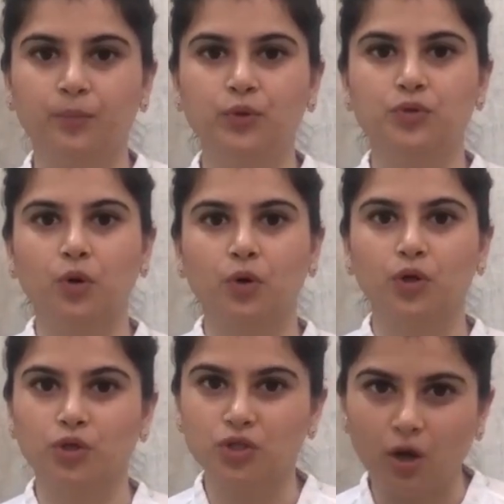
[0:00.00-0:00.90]
Put all
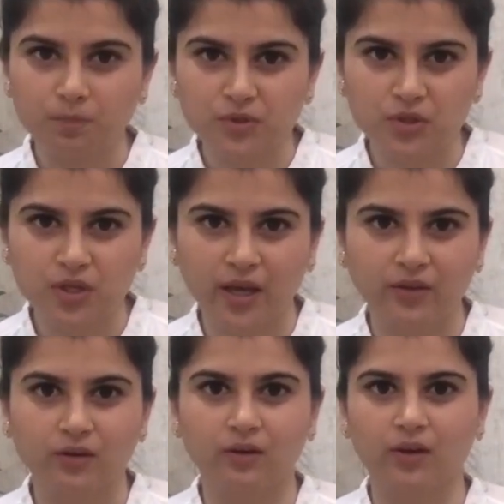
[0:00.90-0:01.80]
your tops
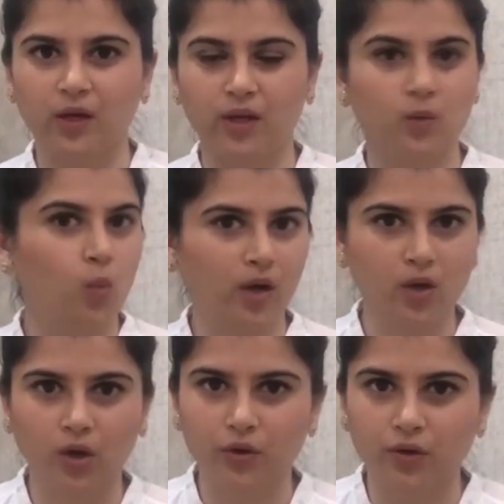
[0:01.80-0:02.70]
together in one
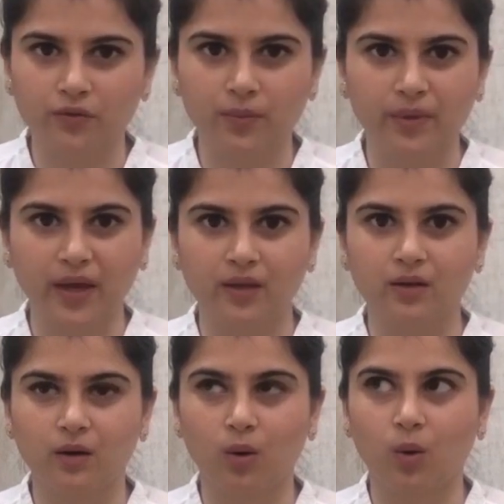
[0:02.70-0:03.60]
corner of the
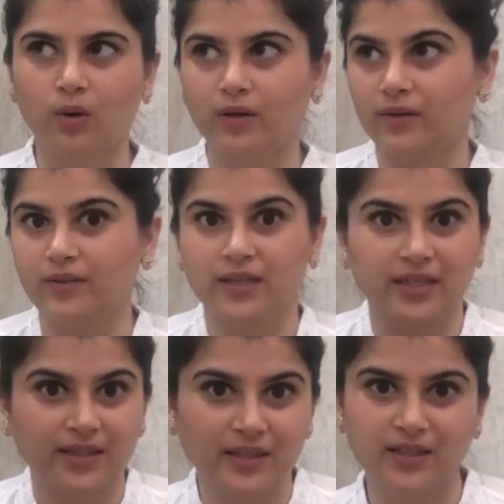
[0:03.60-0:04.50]
bed, or if they
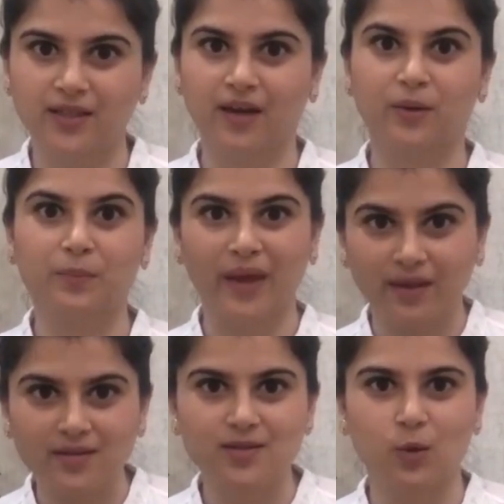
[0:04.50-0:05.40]
take the entire
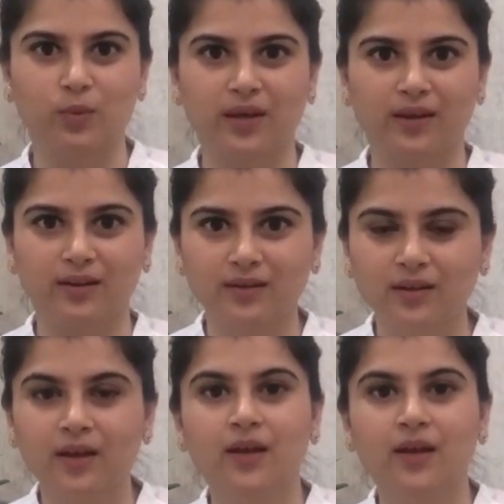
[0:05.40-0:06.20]
bed, so be it.